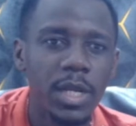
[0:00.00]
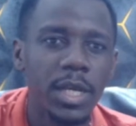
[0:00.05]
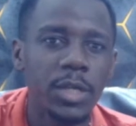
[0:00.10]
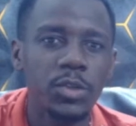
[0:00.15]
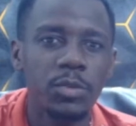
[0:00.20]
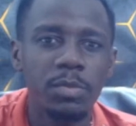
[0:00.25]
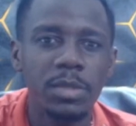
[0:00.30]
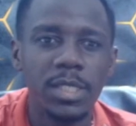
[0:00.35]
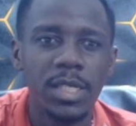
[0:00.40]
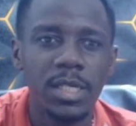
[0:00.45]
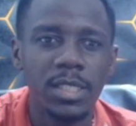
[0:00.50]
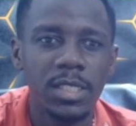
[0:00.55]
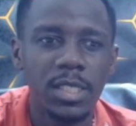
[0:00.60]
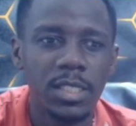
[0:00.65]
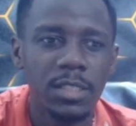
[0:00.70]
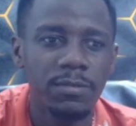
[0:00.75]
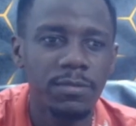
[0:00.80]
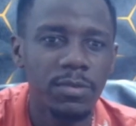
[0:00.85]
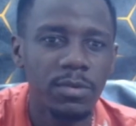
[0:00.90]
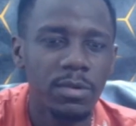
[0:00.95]
ahead to be
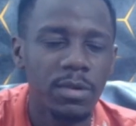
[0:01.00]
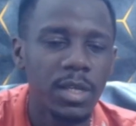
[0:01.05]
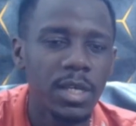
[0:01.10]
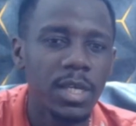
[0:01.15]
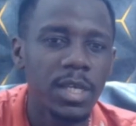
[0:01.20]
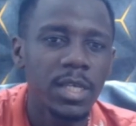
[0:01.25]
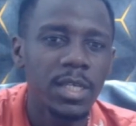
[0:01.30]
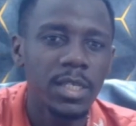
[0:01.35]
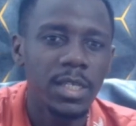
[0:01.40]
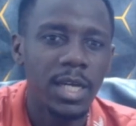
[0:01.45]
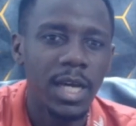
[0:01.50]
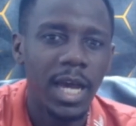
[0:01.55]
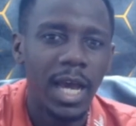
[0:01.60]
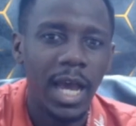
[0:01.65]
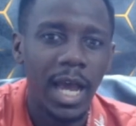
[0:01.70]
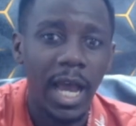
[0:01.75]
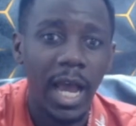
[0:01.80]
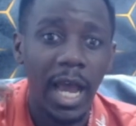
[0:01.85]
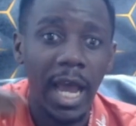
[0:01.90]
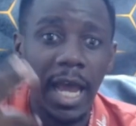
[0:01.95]
successful.
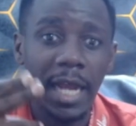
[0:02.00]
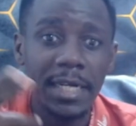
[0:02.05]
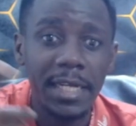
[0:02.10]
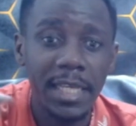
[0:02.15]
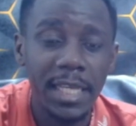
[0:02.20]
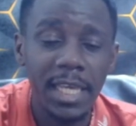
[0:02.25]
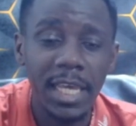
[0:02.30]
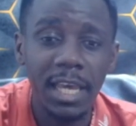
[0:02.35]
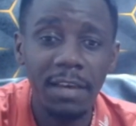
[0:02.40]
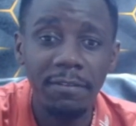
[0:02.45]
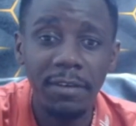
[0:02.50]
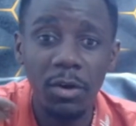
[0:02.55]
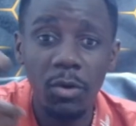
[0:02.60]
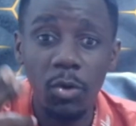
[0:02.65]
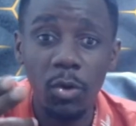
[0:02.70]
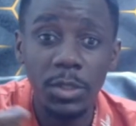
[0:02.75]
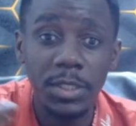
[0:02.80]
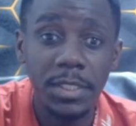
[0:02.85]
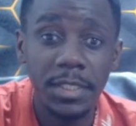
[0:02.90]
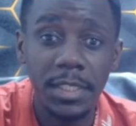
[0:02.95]
Had he ever
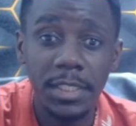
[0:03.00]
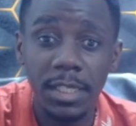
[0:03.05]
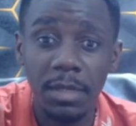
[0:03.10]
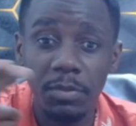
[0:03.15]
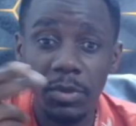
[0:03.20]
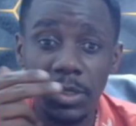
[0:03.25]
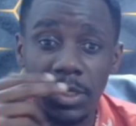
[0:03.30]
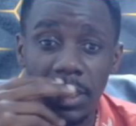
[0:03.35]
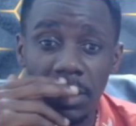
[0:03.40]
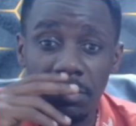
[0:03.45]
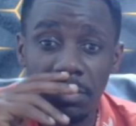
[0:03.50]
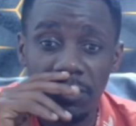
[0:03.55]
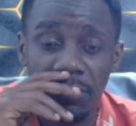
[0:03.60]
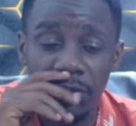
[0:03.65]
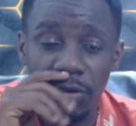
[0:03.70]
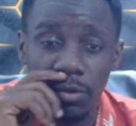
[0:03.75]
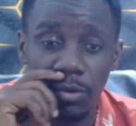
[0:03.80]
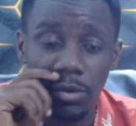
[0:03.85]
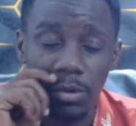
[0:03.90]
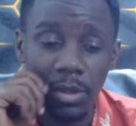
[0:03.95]
coached in the Champions League
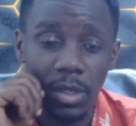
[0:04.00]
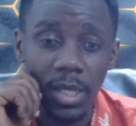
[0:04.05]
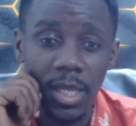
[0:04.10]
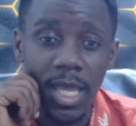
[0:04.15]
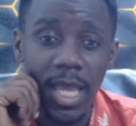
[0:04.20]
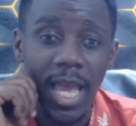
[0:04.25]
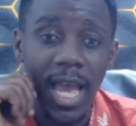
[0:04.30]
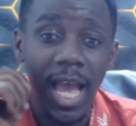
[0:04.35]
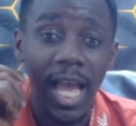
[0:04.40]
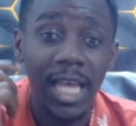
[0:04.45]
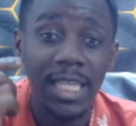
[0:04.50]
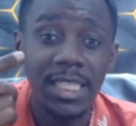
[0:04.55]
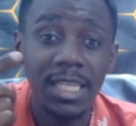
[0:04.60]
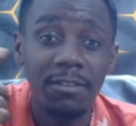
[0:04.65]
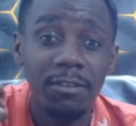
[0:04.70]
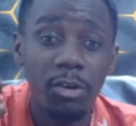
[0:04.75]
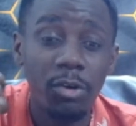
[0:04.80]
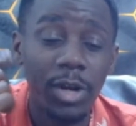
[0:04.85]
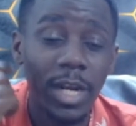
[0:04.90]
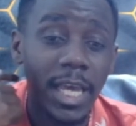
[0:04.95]
before? Has he
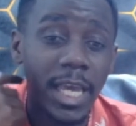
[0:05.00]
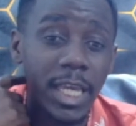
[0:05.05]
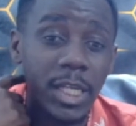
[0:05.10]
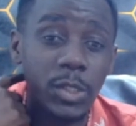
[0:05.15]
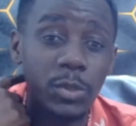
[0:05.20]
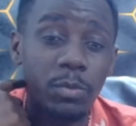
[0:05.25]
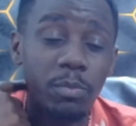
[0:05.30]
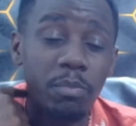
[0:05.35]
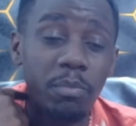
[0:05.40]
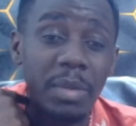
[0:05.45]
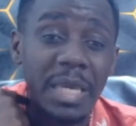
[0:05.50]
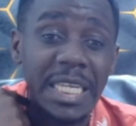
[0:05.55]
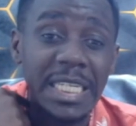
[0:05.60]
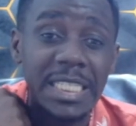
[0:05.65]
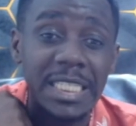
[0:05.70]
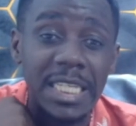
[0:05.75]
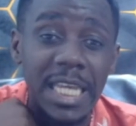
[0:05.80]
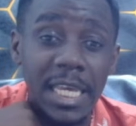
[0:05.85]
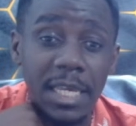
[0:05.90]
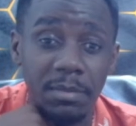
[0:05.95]
ever gone ahead to beat
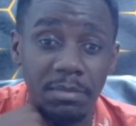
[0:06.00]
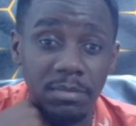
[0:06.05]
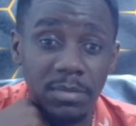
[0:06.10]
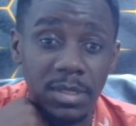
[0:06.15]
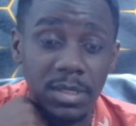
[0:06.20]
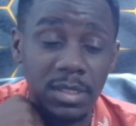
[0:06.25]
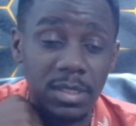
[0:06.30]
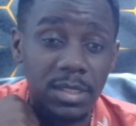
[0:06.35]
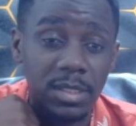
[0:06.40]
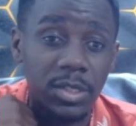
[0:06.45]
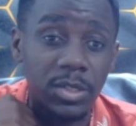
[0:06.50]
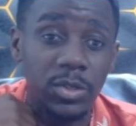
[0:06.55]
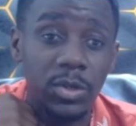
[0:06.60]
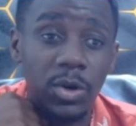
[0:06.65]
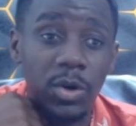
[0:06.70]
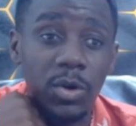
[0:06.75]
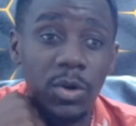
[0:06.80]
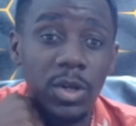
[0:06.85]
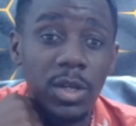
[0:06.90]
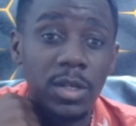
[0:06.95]
teams? You
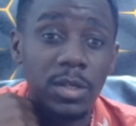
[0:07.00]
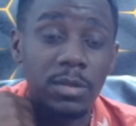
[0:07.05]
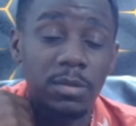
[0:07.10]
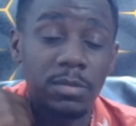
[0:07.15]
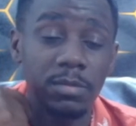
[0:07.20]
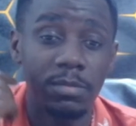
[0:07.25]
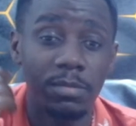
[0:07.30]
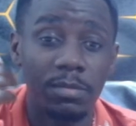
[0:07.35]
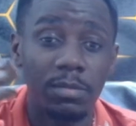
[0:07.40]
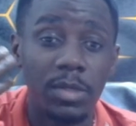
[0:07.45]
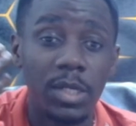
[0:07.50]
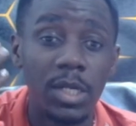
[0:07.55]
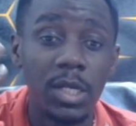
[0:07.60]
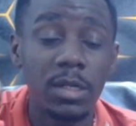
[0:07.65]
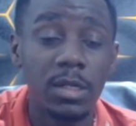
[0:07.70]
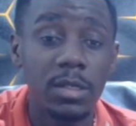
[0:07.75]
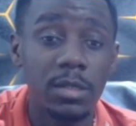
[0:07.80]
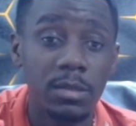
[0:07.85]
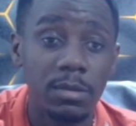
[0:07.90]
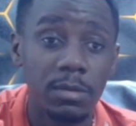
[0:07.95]
know,
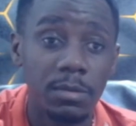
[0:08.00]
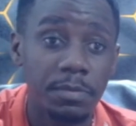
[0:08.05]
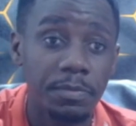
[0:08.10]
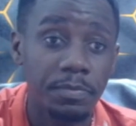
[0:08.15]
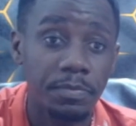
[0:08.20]
look,